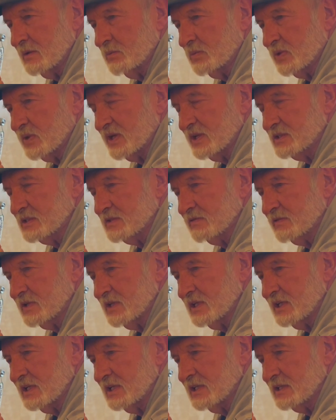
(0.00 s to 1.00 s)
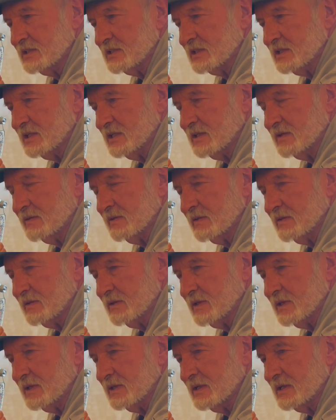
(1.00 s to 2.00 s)
place of ease.
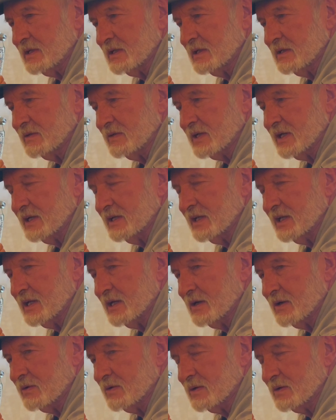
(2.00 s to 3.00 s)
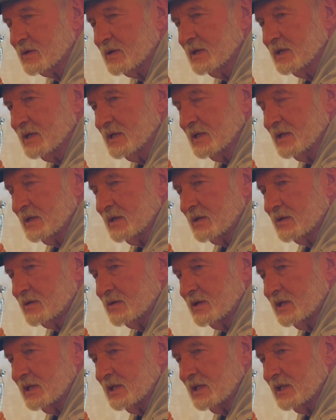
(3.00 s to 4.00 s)
Okay, now her
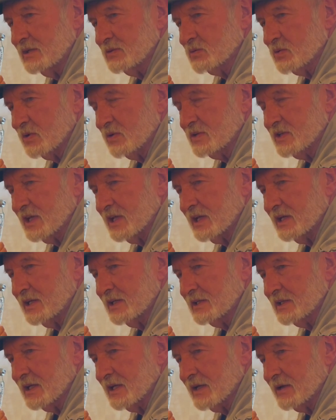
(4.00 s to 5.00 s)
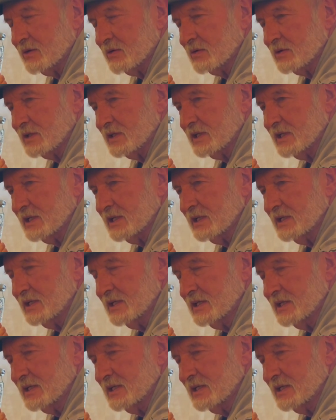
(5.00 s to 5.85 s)
knee's rotating laterally,